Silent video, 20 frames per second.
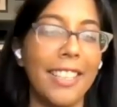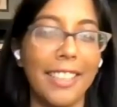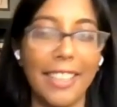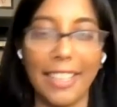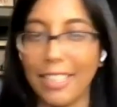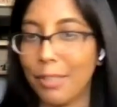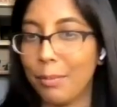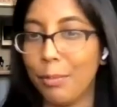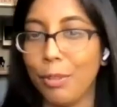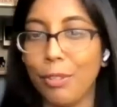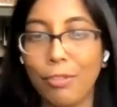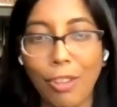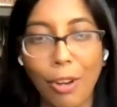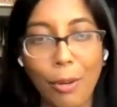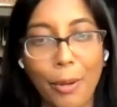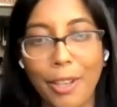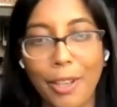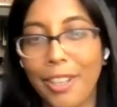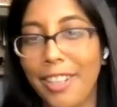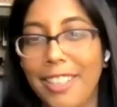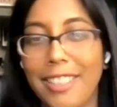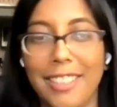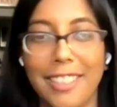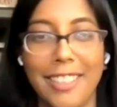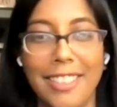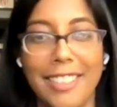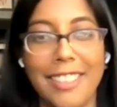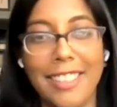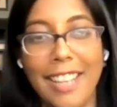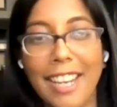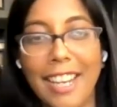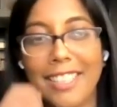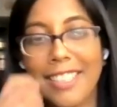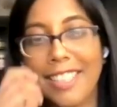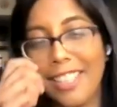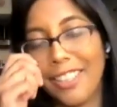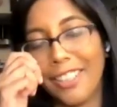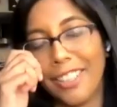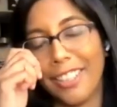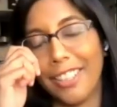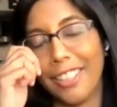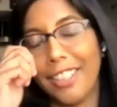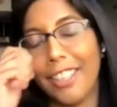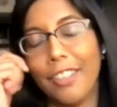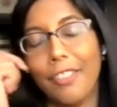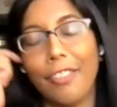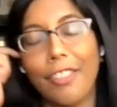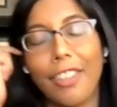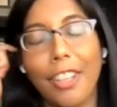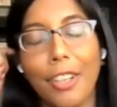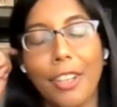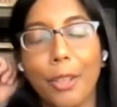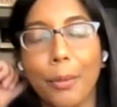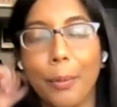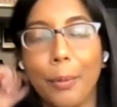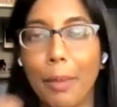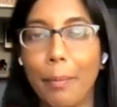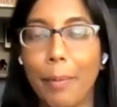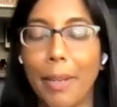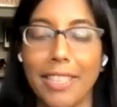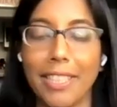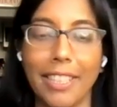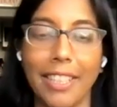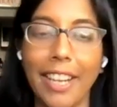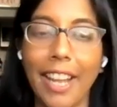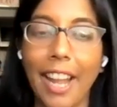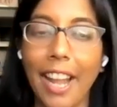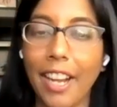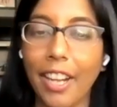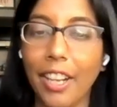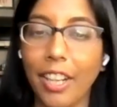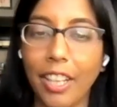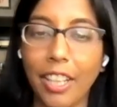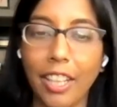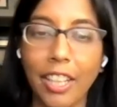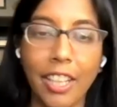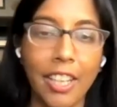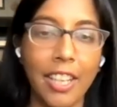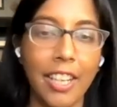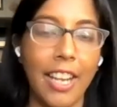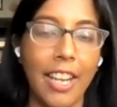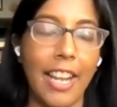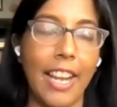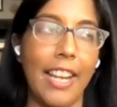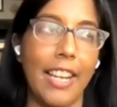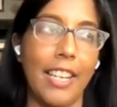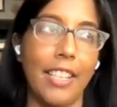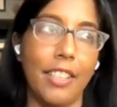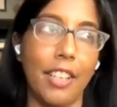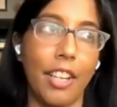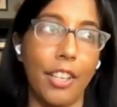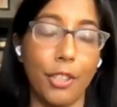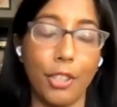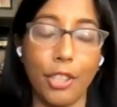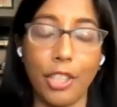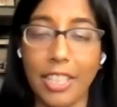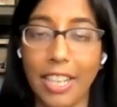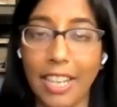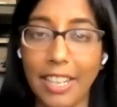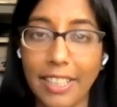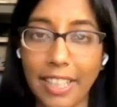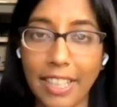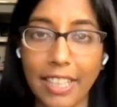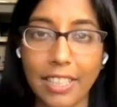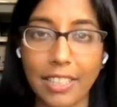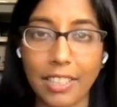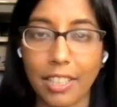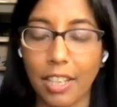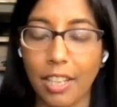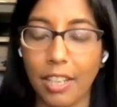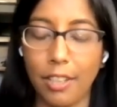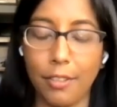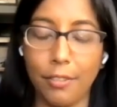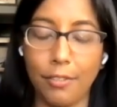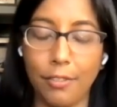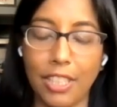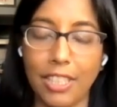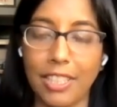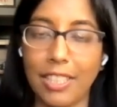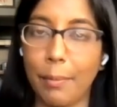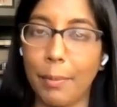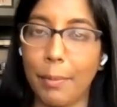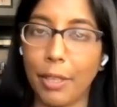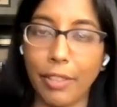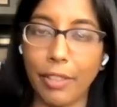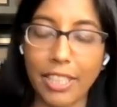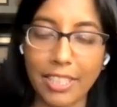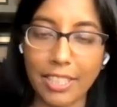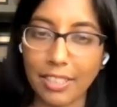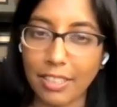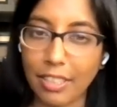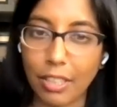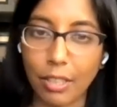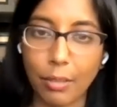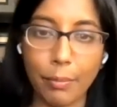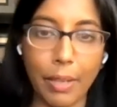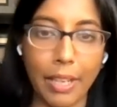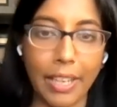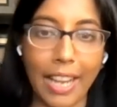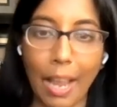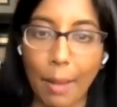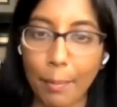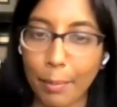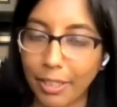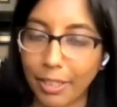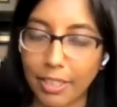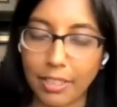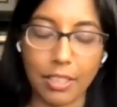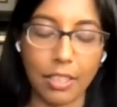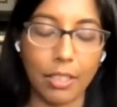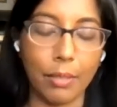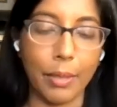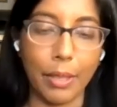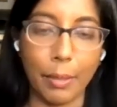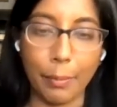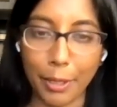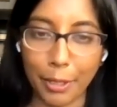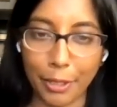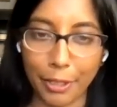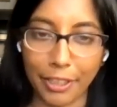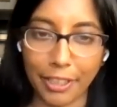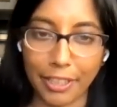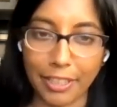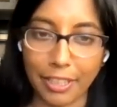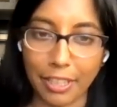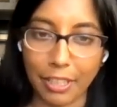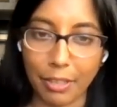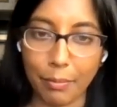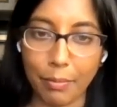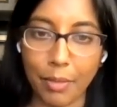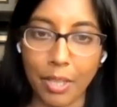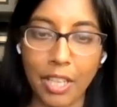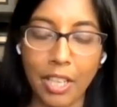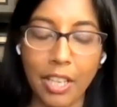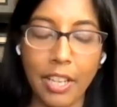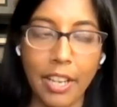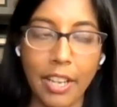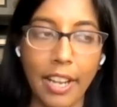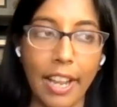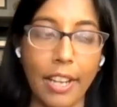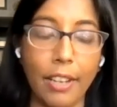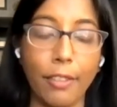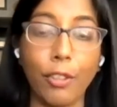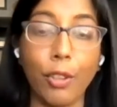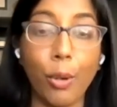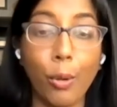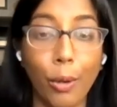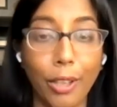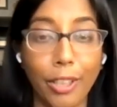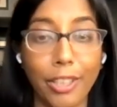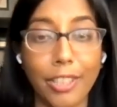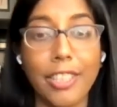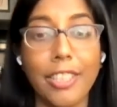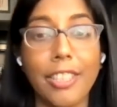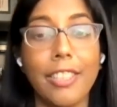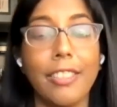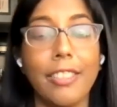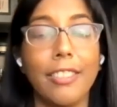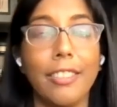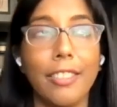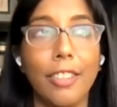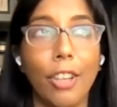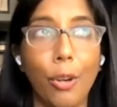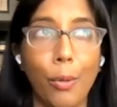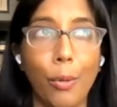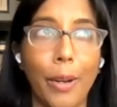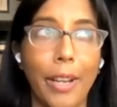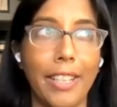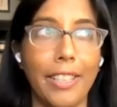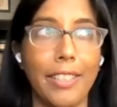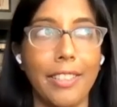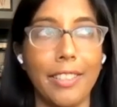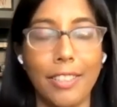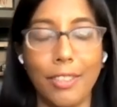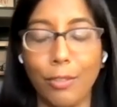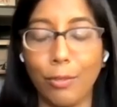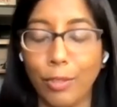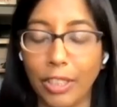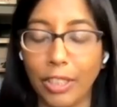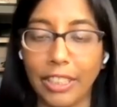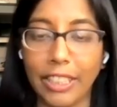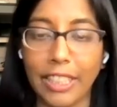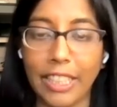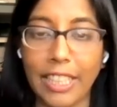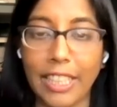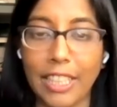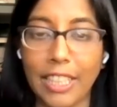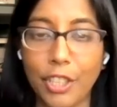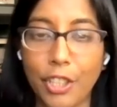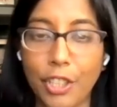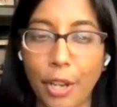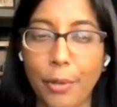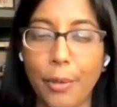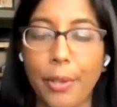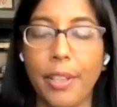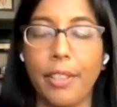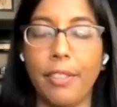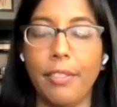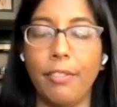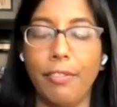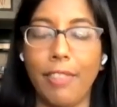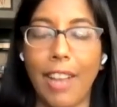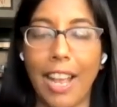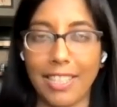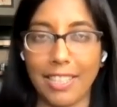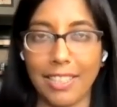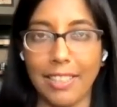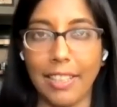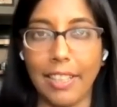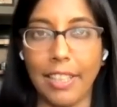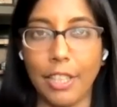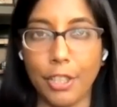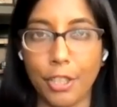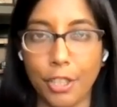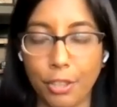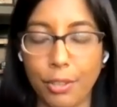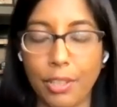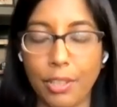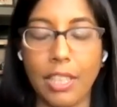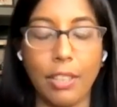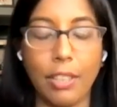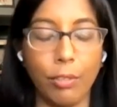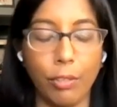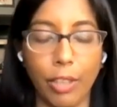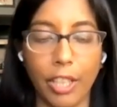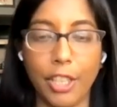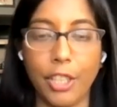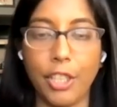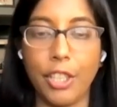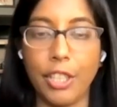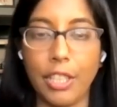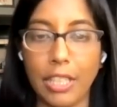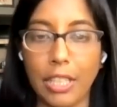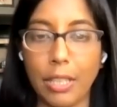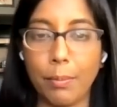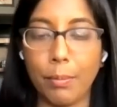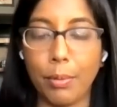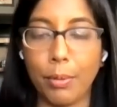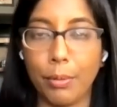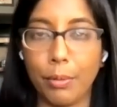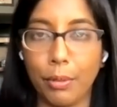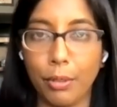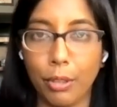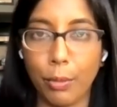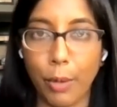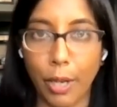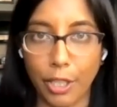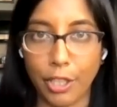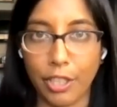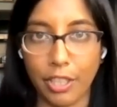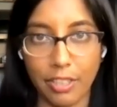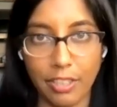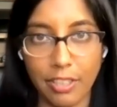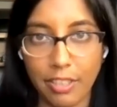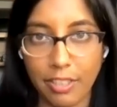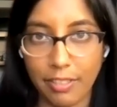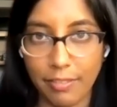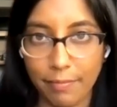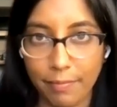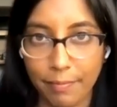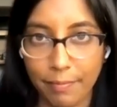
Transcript: Let's move forward into this next era of theater with basic care and understandings of systemic racism and capitalism and imperialism, and of course, always really generative, fascinating, juicy, rich, deep questions.